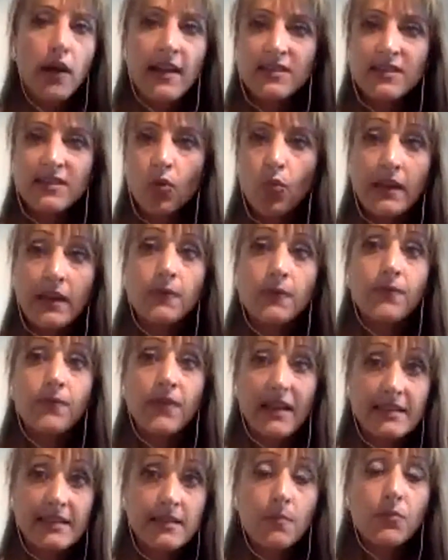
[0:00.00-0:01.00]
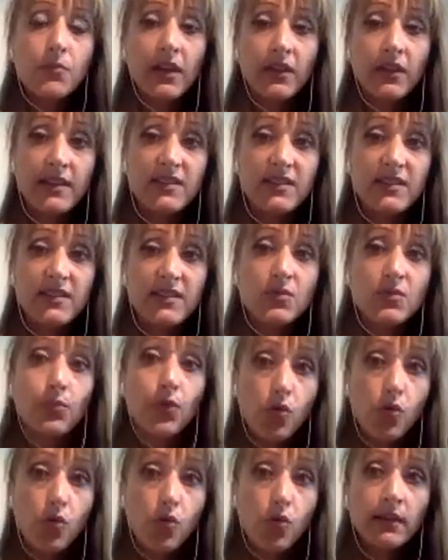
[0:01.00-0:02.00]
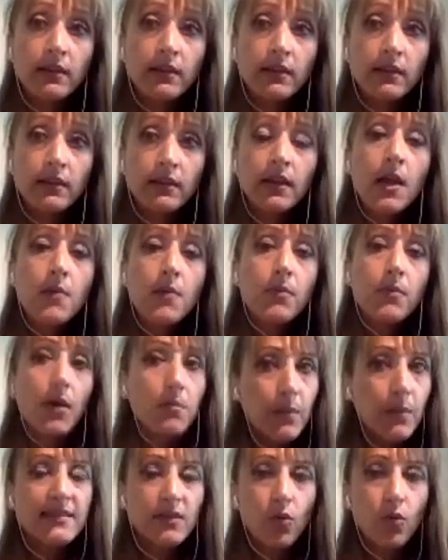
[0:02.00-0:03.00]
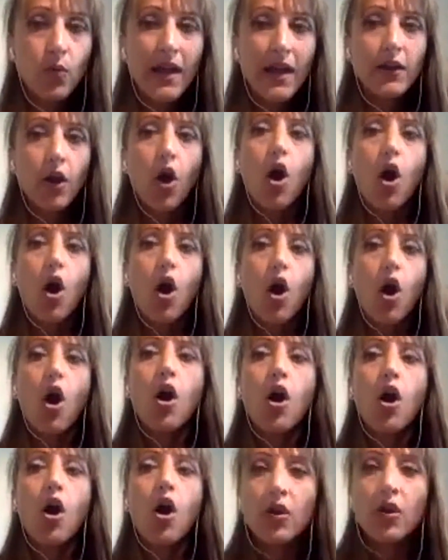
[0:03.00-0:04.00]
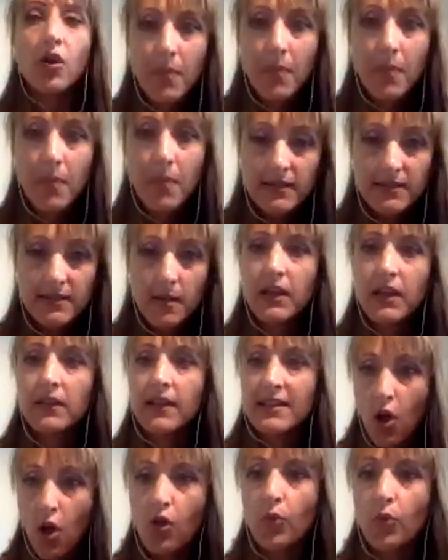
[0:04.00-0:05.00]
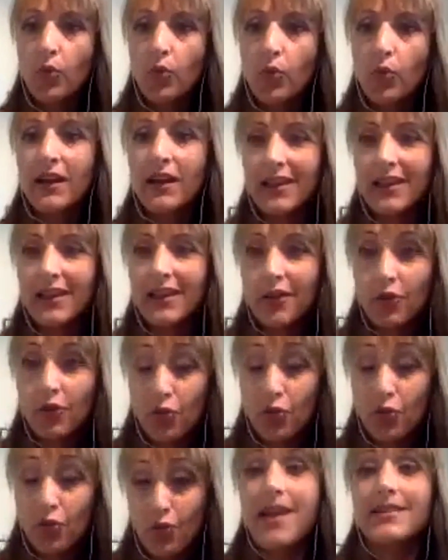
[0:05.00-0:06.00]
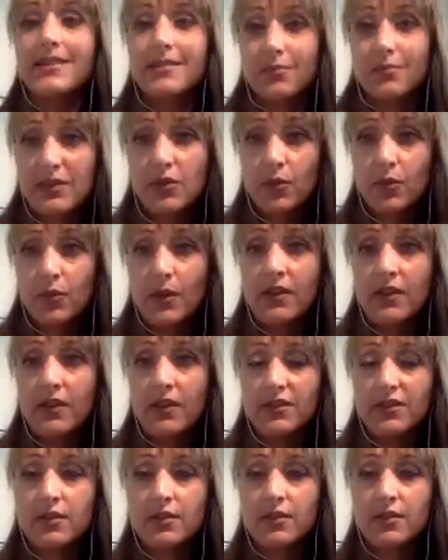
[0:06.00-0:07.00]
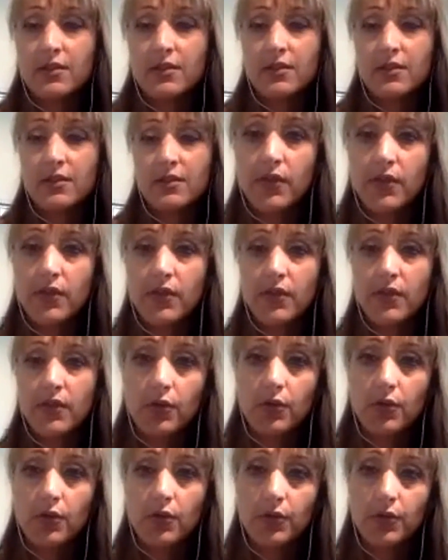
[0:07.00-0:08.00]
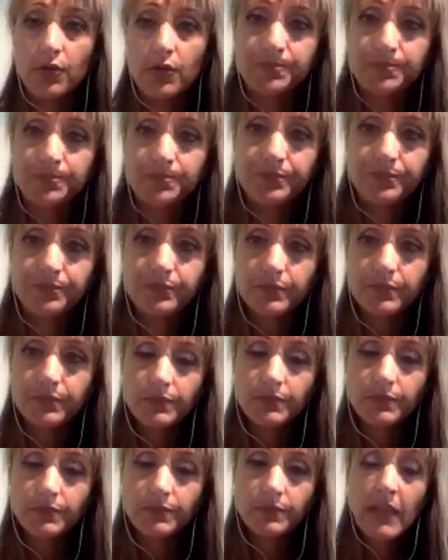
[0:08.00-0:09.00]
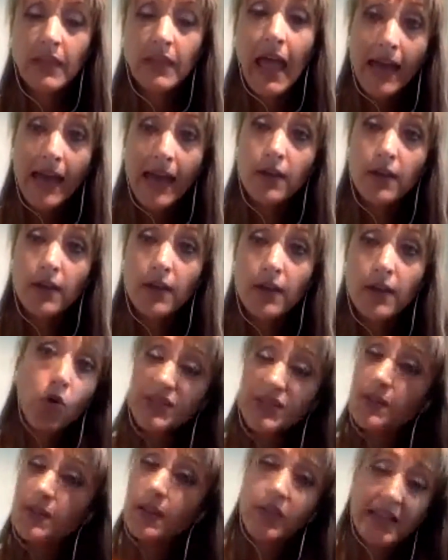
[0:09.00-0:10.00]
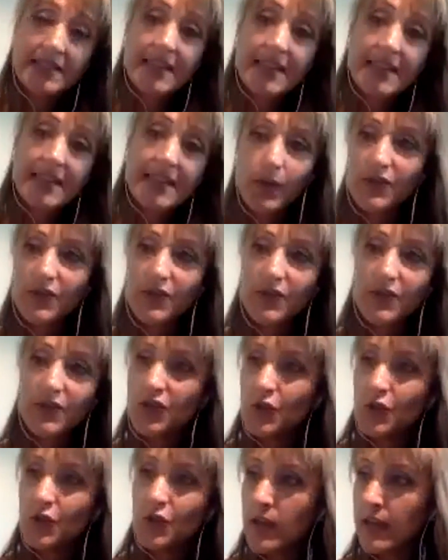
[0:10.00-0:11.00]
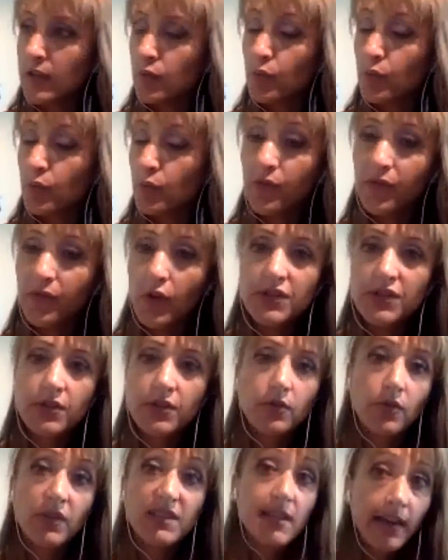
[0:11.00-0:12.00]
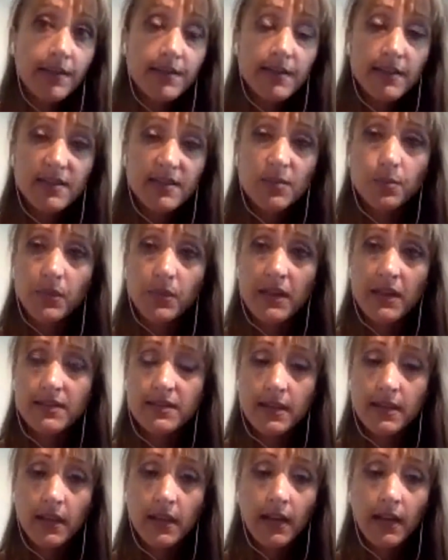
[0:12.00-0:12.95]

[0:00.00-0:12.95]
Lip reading: a way to fix something that's broken, but maybe as a way to augment something that's already great between the two of you. And of course, the extent to which you can refer to the science that's